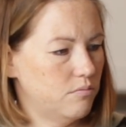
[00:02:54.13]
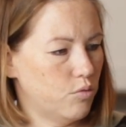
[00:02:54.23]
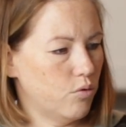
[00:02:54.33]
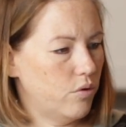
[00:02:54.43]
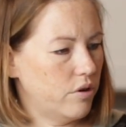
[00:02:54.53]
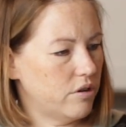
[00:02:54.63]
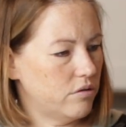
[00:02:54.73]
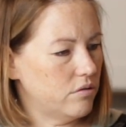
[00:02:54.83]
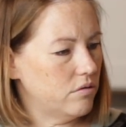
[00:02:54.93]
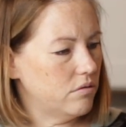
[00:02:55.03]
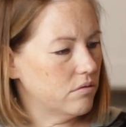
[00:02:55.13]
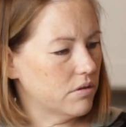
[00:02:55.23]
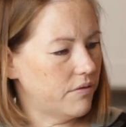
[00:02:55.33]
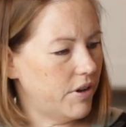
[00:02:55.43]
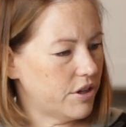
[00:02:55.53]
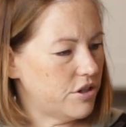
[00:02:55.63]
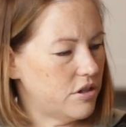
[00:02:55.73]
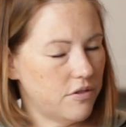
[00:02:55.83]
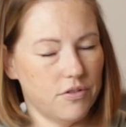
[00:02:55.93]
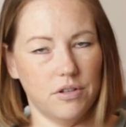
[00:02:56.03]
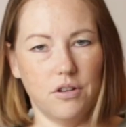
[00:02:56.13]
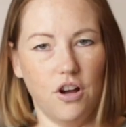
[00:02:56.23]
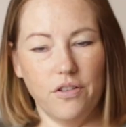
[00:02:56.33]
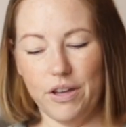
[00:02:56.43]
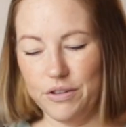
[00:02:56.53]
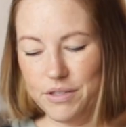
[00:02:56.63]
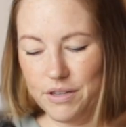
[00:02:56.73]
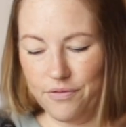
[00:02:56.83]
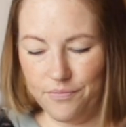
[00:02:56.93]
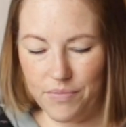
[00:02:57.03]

broil, convection oven, all that good stuff.